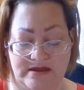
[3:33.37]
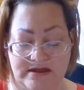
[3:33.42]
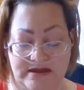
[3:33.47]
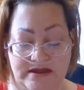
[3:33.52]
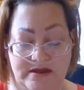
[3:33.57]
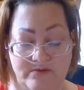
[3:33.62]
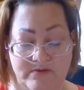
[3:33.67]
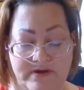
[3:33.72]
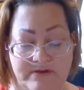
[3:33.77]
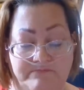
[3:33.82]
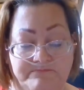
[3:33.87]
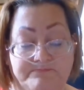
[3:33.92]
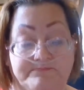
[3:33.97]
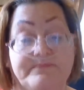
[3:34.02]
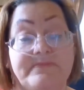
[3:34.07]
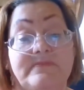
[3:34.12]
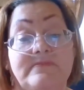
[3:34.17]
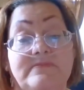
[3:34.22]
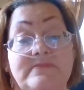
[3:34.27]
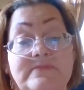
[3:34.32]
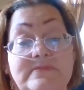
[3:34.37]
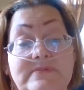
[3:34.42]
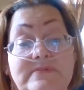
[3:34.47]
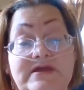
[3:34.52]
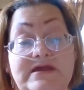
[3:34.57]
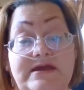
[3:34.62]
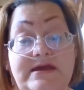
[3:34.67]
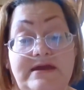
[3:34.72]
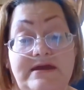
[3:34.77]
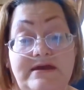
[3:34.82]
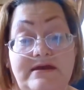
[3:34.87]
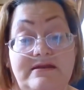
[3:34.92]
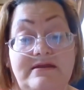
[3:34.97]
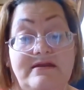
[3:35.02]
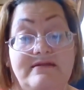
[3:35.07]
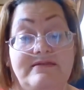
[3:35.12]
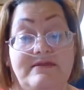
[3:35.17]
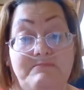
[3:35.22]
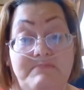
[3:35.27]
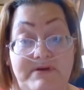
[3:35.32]
Anyway, in
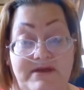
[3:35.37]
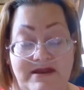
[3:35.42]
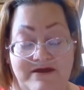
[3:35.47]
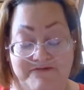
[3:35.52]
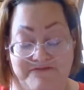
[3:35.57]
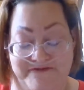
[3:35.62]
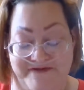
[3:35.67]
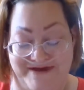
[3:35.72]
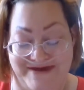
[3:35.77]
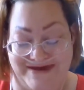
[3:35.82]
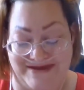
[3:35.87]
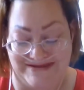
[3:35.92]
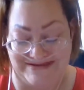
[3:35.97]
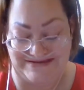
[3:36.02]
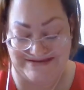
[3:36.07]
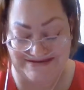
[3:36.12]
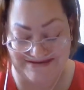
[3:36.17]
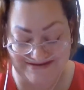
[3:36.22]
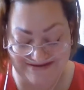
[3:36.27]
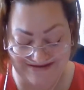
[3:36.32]
the Benefit.